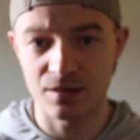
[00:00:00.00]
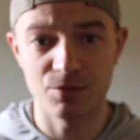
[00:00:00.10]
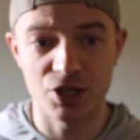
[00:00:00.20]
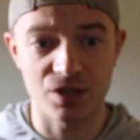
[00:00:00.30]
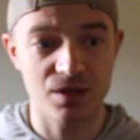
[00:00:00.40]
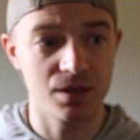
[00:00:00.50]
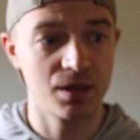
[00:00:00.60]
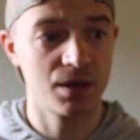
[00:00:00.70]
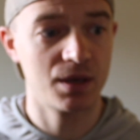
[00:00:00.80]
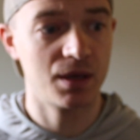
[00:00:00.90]
I'm just
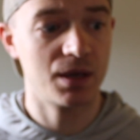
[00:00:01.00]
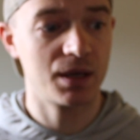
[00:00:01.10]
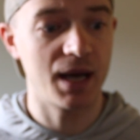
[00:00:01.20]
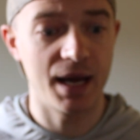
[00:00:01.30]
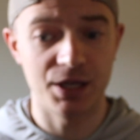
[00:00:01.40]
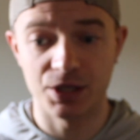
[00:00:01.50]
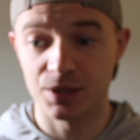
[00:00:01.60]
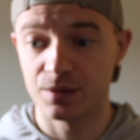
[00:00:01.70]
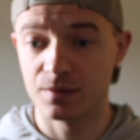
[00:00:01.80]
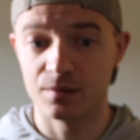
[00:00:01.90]
kind of
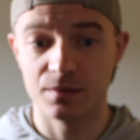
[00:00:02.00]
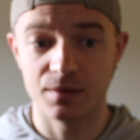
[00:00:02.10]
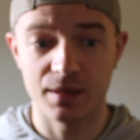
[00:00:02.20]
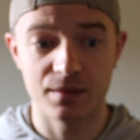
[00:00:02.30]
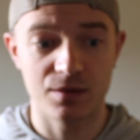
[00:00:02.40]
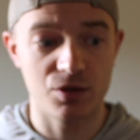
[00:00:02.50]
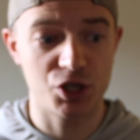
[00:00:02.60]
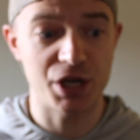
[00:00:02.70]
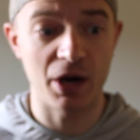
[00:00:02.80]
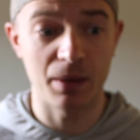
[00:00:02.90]

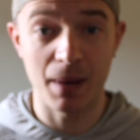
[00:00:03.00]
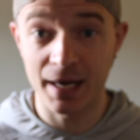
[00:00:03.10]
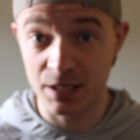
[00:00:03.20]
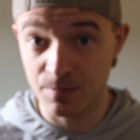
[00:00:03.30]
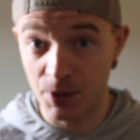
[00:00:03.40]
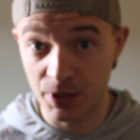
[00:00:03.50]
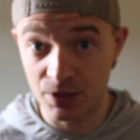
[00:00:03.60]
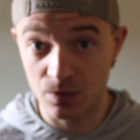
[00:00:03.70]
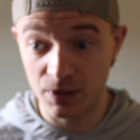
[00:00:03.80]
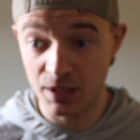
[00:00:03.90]
sharing my
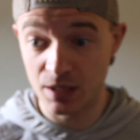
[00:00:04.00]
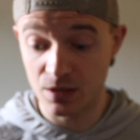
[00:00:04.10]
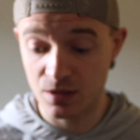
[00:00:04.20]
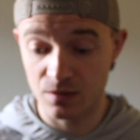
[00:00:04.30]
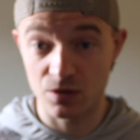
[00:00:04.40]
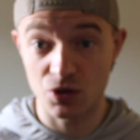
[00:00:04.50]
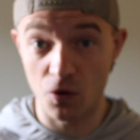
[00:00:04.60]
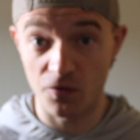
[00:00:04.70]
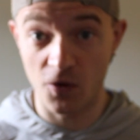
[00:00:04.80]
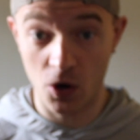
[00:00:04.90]
experience with these so
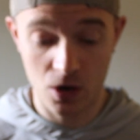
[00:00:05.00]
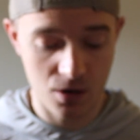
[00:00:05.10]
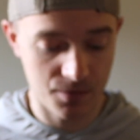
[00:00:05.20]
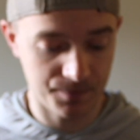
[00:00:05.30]
far.